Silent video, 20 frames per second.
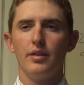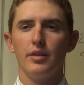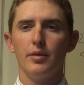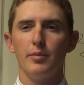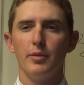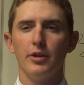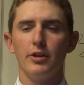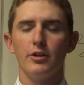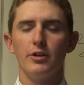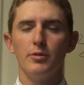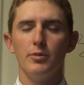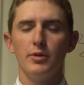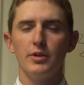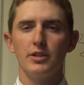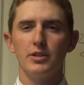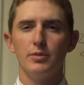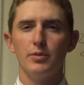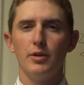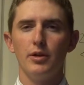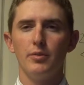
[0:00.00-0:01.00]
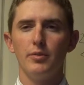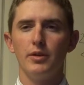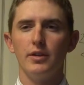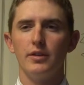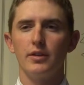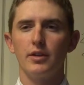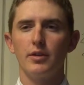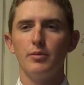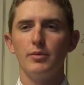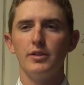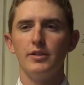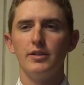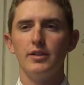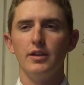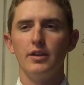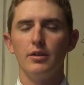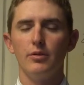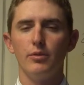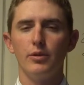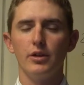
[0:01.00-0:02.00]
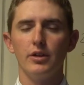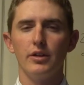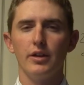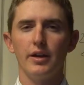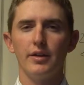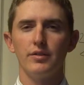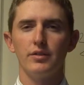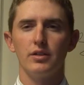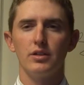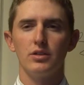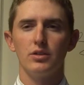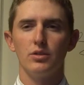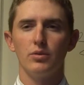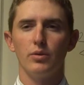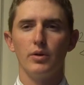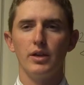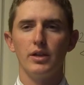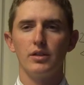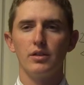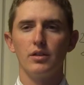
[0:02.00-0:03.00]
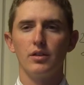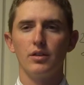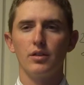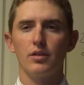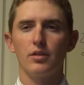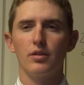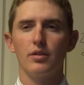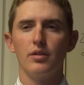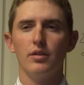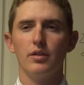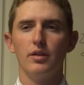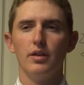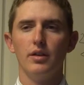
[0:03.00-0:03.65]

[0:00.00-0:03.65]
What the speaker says: The Milgram experiment can be seen in real-life situations